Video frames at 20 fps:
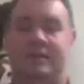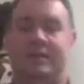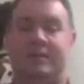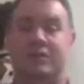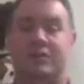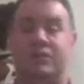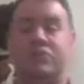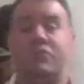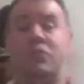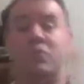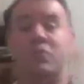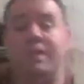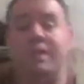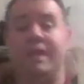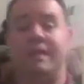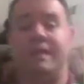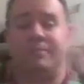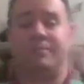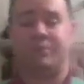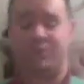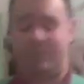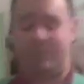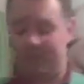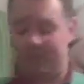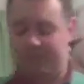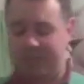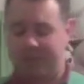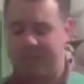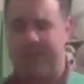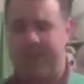So we got
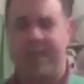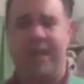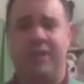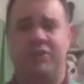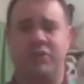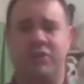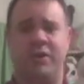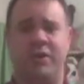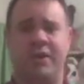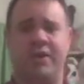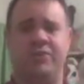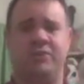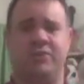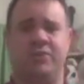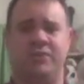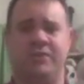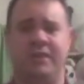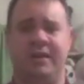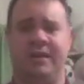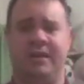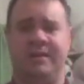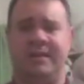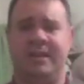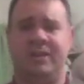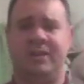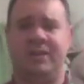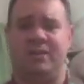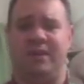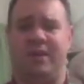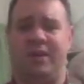baby A joining us for today's
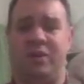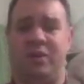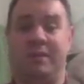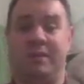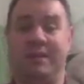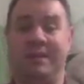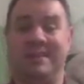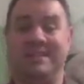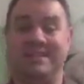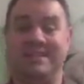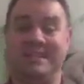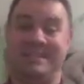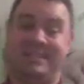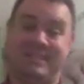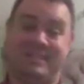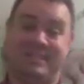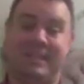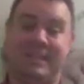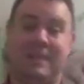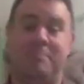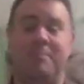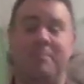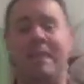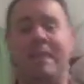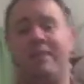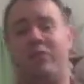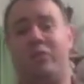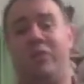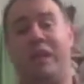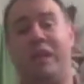video because he's asleep, and
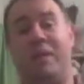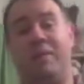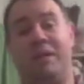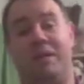that's the only time I